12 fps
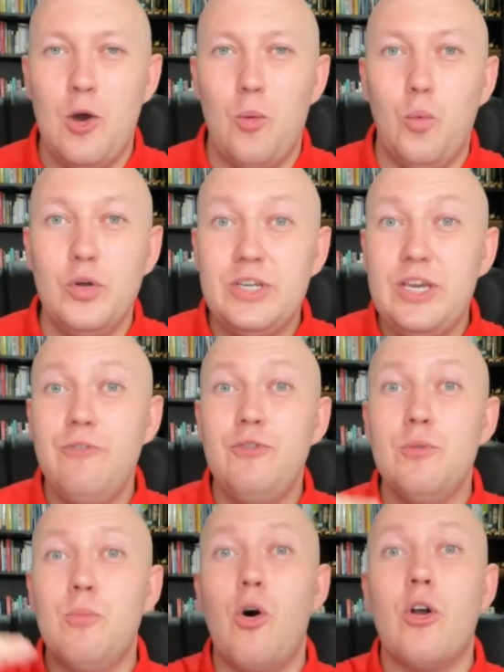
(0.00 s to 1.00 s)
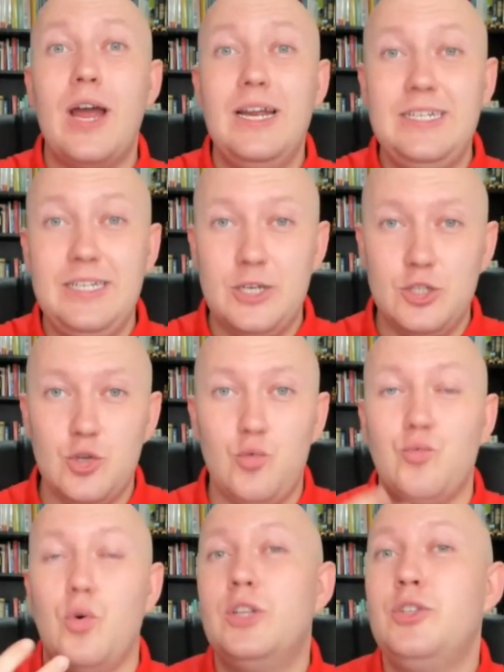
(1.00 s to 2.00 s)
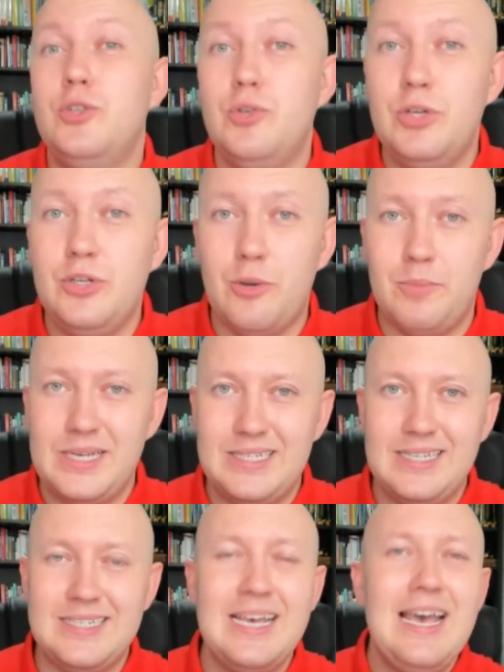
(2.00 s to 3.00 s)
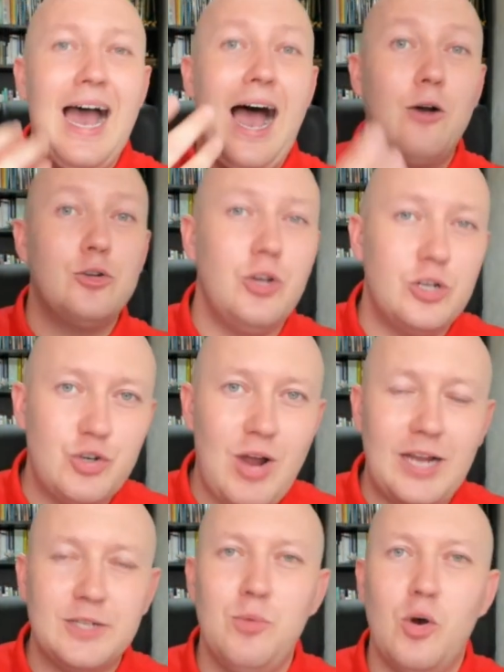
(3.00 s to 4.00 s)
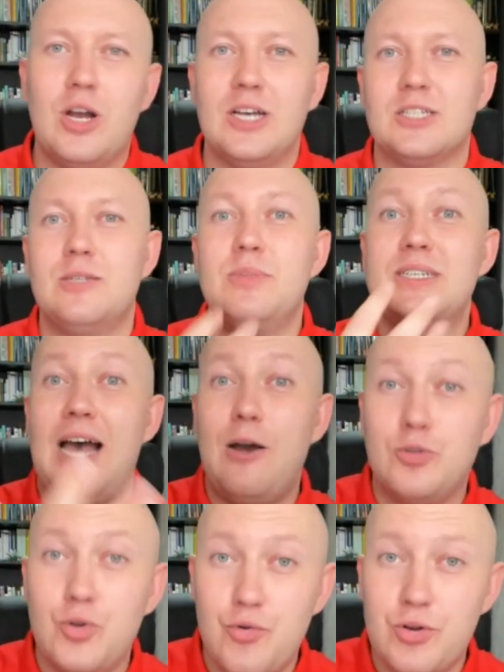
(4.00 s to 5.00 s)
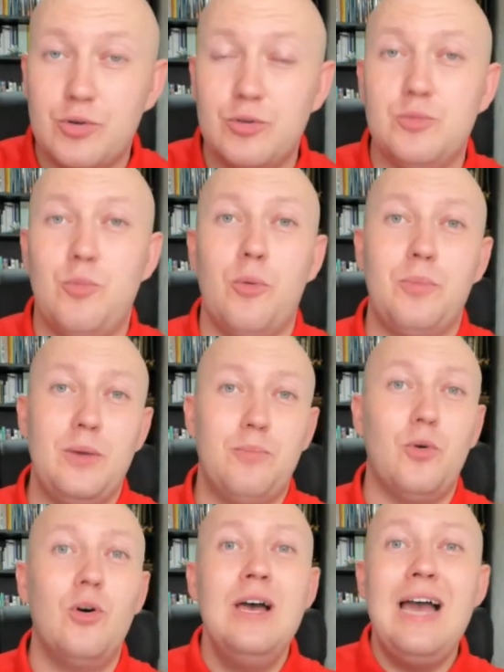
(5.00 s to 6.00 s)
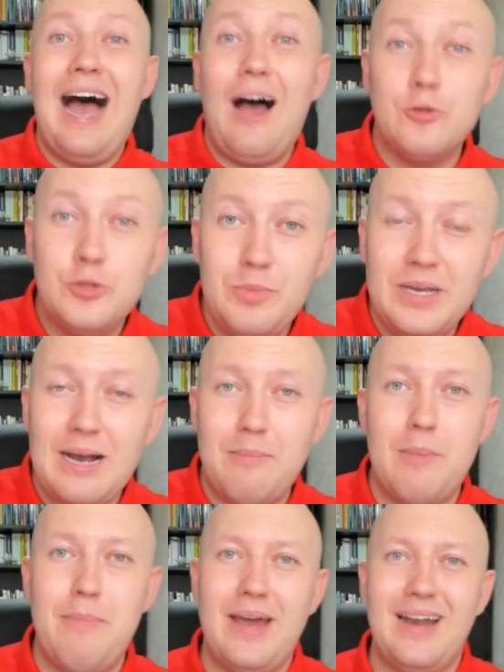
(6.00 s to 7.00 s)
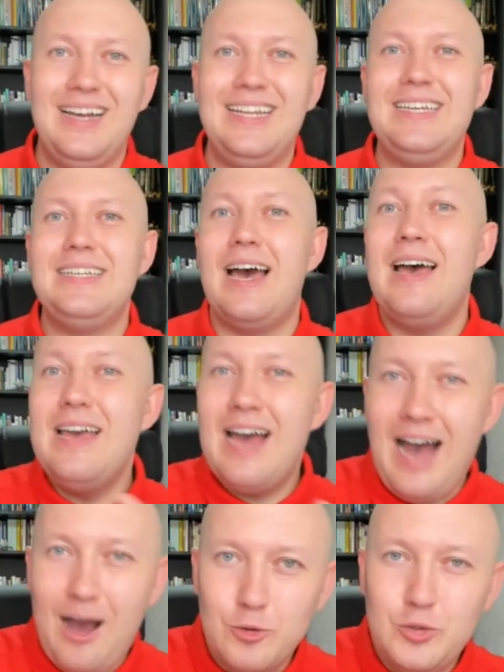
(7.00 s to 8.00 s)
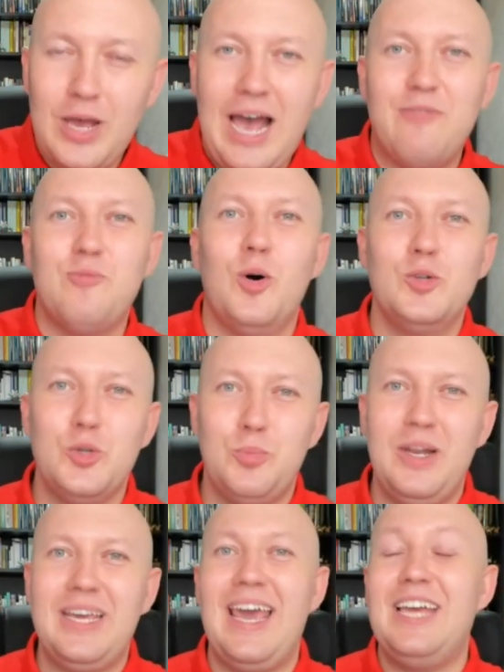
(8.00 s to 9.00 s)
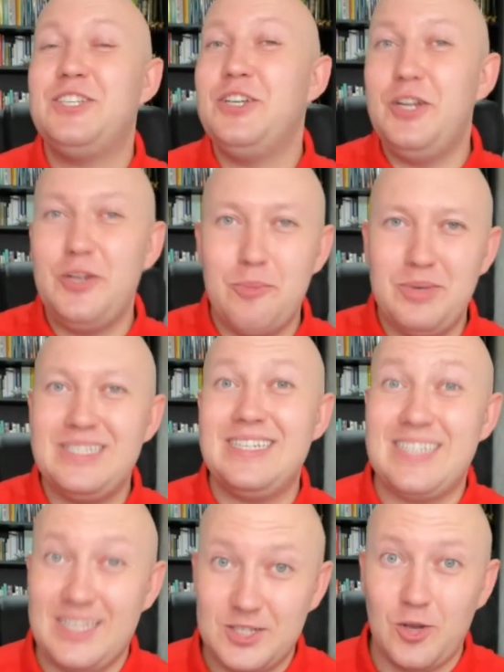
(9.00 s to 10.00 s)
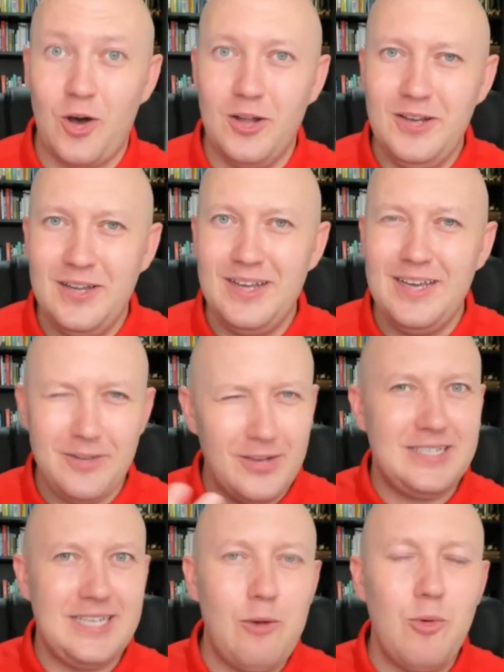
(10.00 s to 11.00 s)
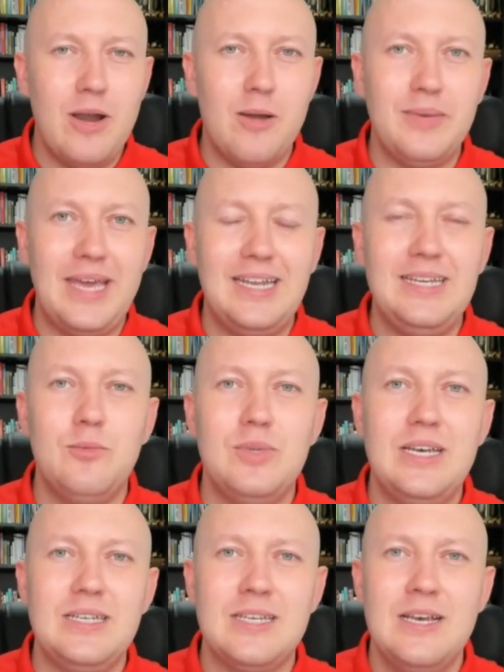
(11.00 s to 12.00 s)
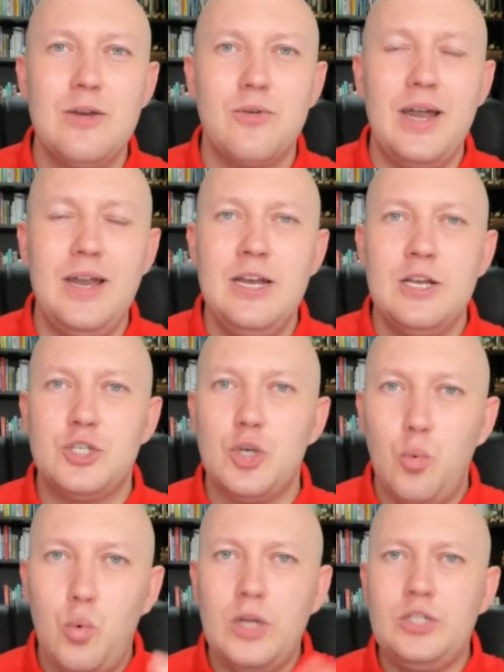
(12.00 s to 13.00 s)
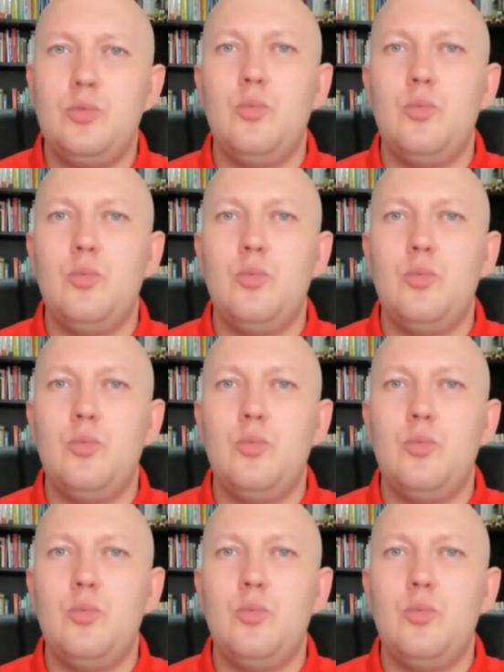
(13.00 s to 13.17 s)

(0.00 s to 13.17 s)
would give you more ideas of what to do in your business, how to attract more customers, how to recruit more people, how to become a better leader, how to have more duplication in your business, and so on? You understand where I'm getting with this, right? So